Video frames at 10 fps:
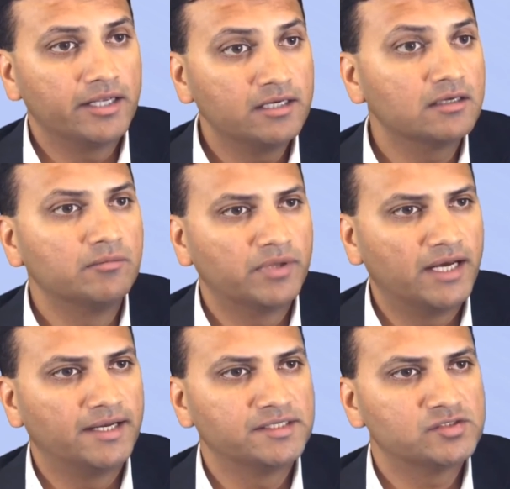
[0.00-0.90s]
in
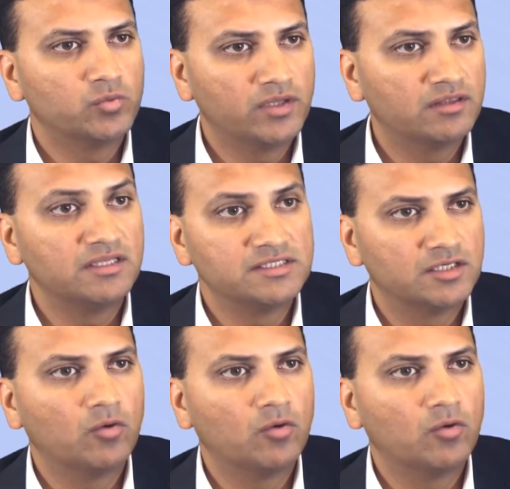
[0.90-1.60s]
compliance with these